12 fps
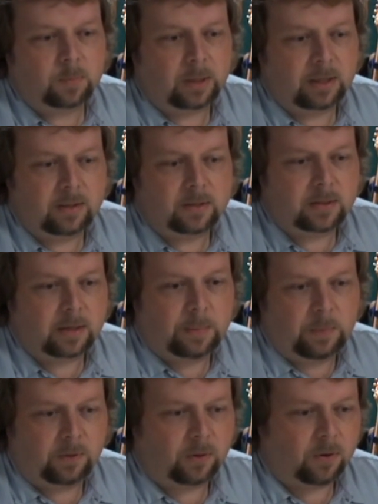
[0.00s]
played the
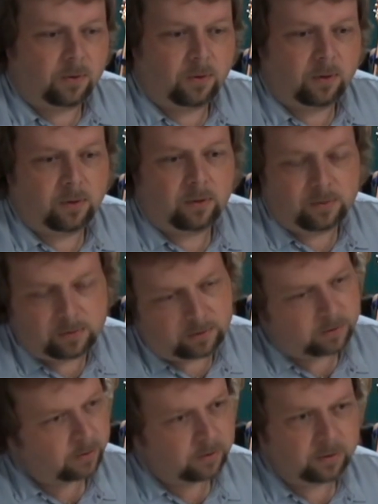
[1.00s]
same guitar,
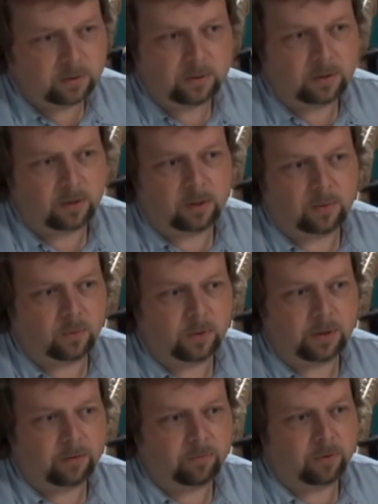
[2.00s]
you know,
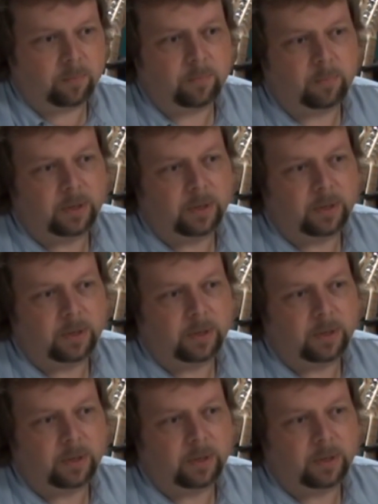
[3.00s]
whatever.